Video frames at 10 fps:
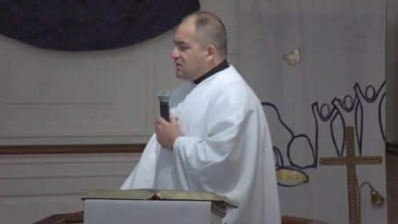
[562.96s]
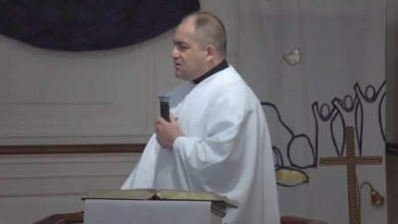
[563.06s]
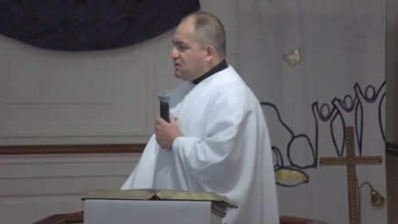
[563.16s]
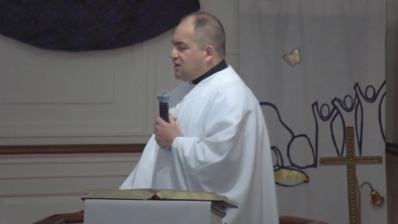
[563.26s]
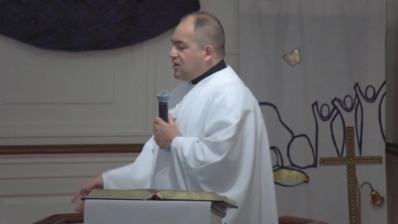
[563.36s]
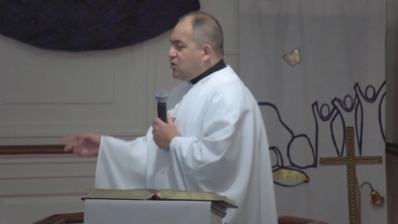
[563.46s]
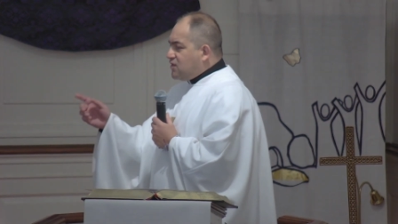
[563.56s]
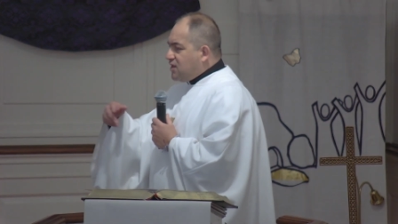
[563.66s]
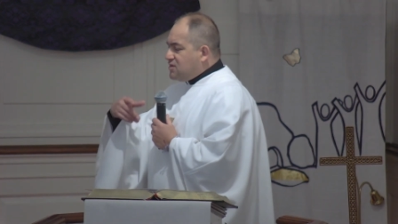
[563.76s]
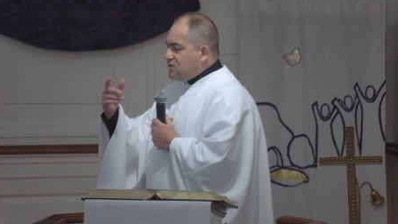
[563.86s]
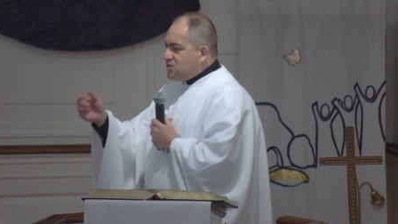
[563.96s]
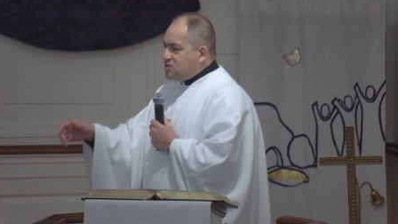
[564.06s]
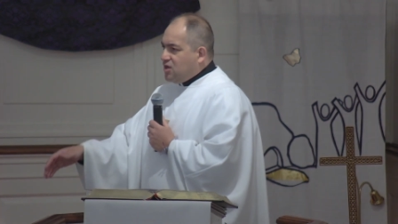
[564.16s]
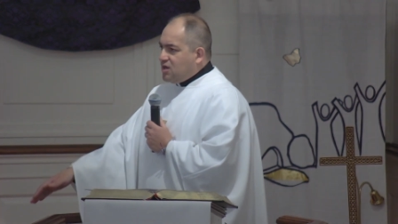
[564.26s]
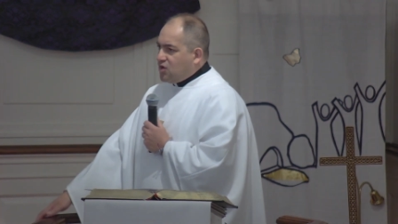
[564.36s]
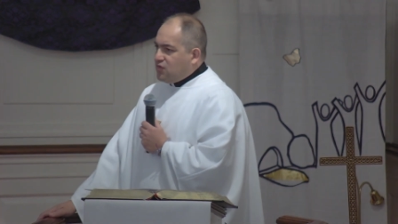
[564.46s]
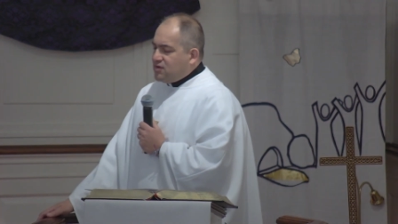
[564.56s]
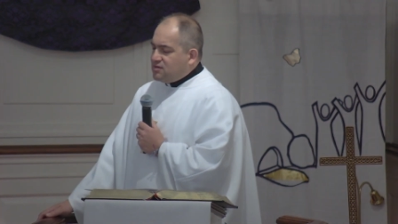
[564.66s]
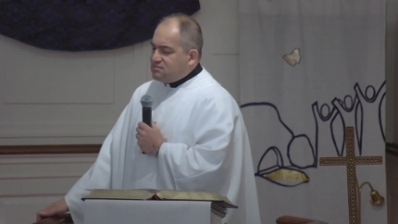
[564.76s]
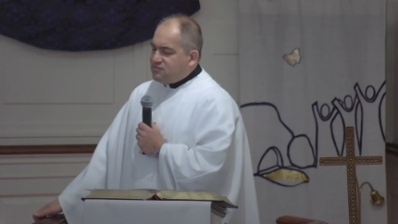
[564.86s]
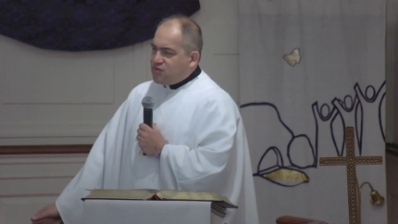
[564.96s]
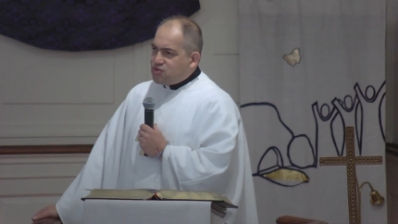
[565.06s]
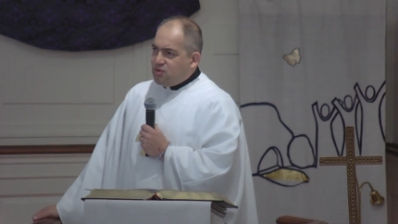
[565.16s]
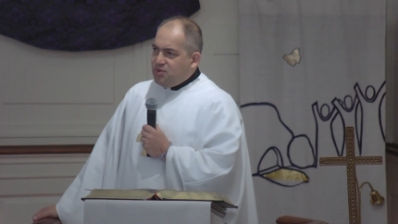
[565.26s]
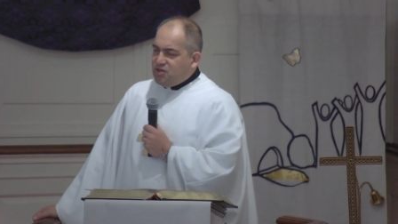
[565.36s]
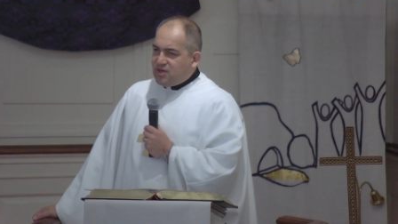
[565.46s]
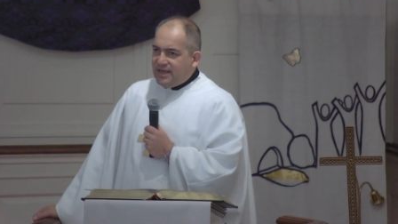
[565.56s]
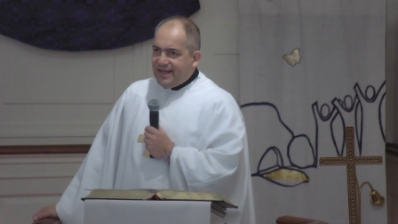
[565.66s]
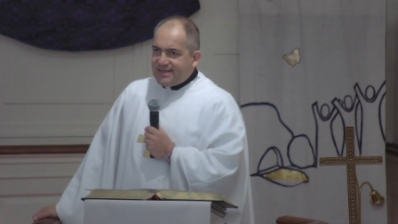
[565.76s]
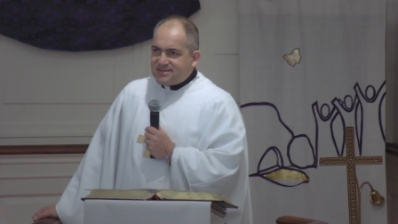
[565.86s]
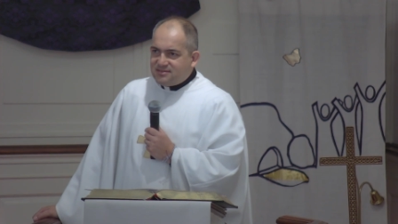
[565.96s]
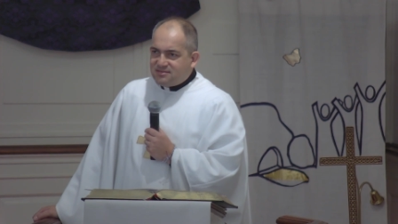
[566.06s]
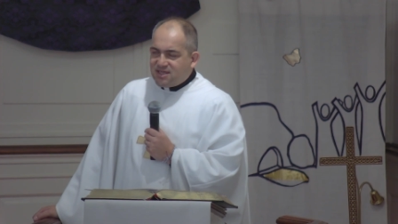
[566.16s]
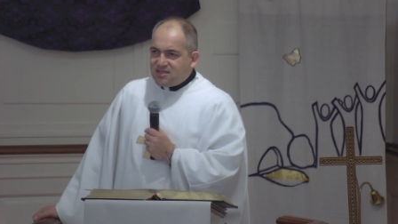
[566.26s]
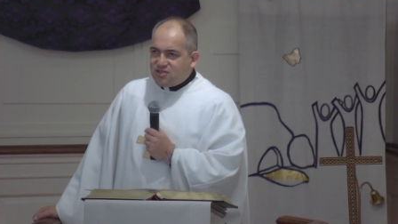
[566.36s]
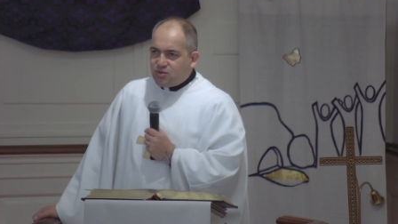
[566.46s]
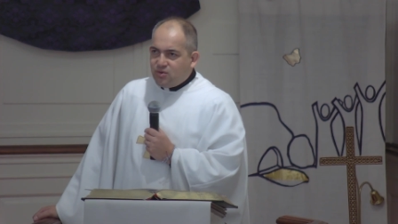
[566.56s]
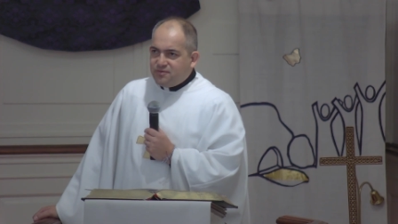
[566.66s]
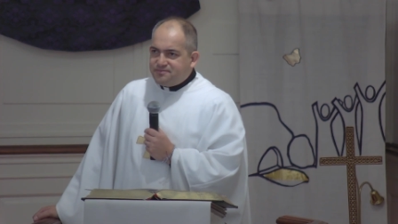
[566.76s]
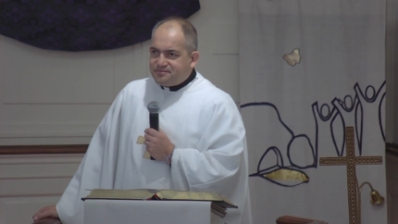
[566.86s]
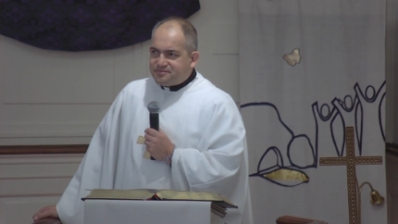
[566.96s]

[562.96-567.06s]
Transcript: Uh, I know that it, they're taught in, in First Communion class and Sunday school.